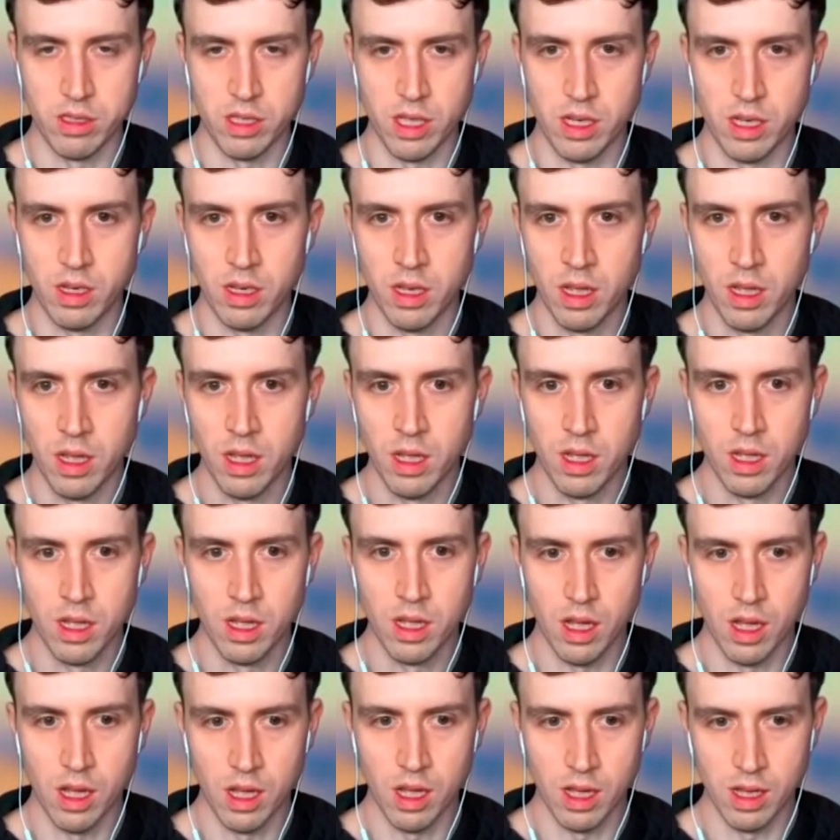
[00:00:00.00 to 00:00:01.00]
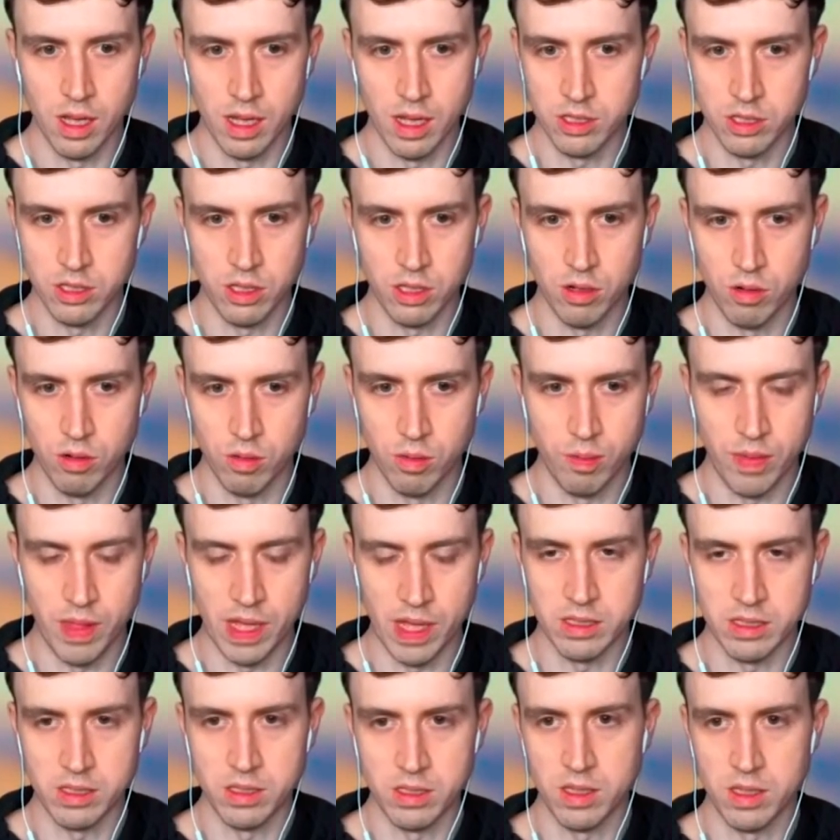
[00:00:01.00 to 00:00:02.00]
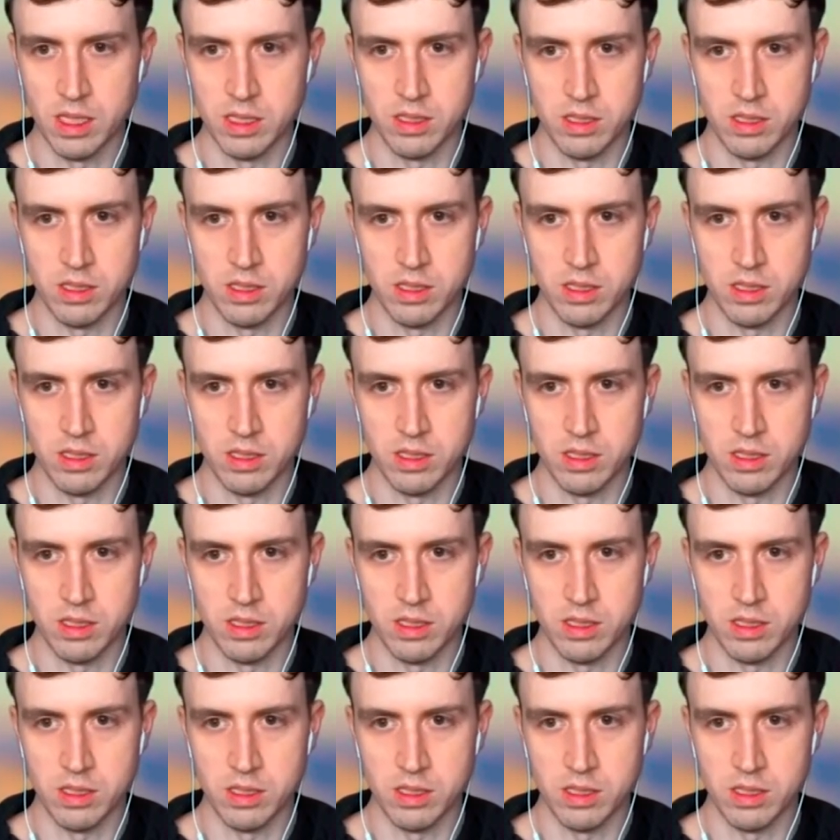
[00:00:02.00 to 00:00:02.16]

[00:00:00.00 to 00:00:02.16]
And so that's